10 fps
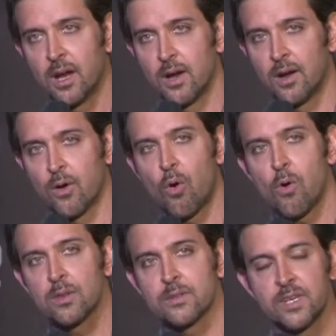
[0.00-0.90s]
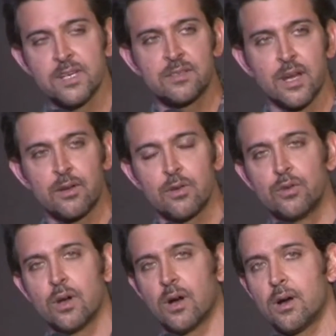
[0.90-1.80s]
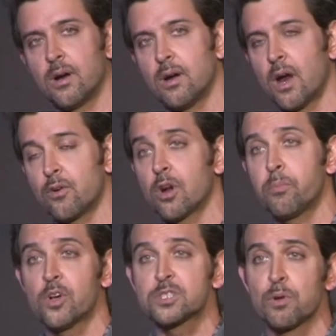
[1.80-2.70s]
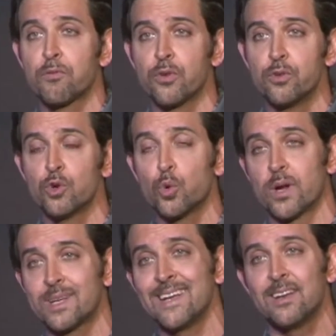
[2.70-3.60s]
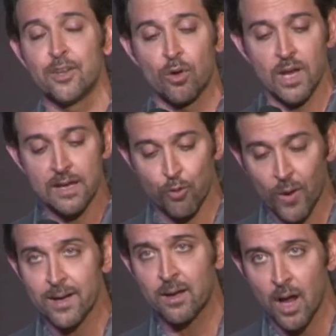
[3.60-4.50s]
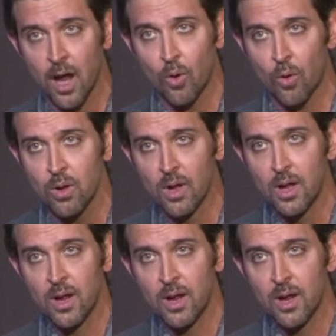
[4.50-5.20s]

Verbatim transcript: Uh, all the things that uh, are not possible for you to attain in your life right now